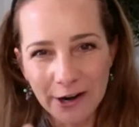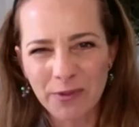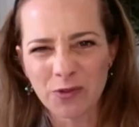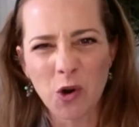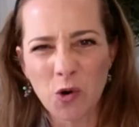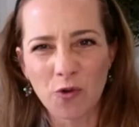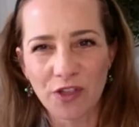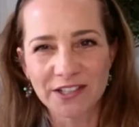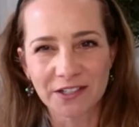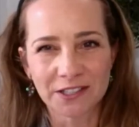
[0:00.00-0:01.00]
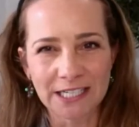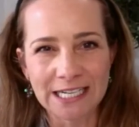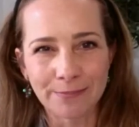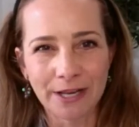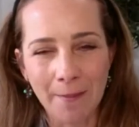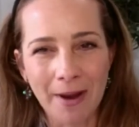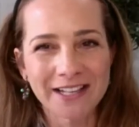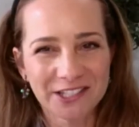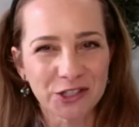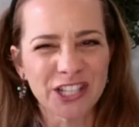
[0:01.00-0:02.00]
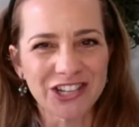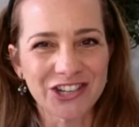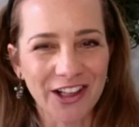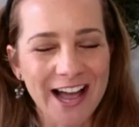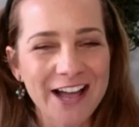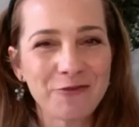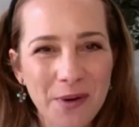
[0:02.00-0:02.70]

I don't know if that's going to happen. I might still teach live,